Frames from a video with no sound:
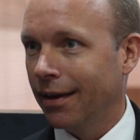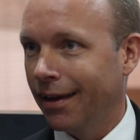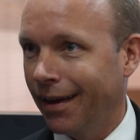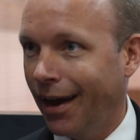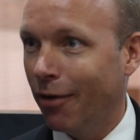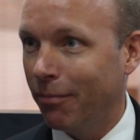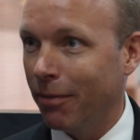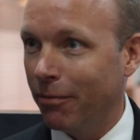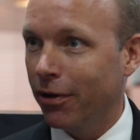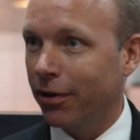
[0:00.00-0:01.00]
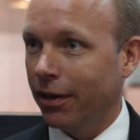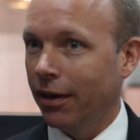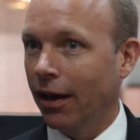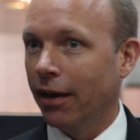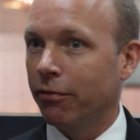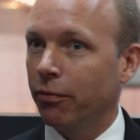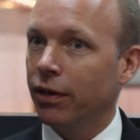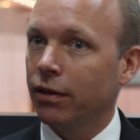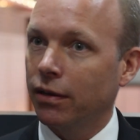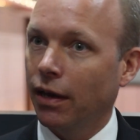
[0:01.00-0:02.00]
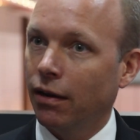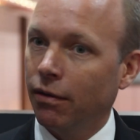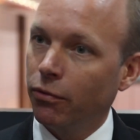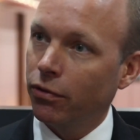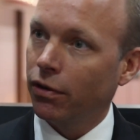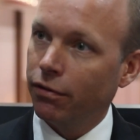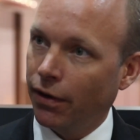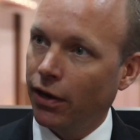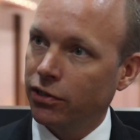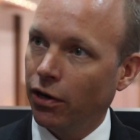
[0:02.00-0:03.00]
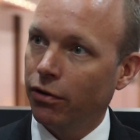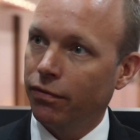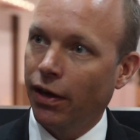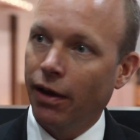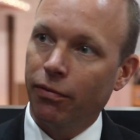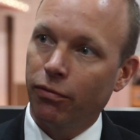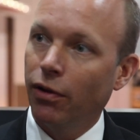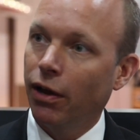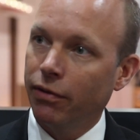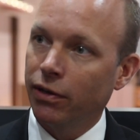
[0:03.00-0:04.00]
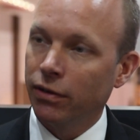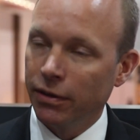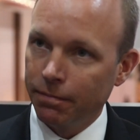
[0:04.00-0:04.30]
outbound market, and if we can get more than our fair share of that through having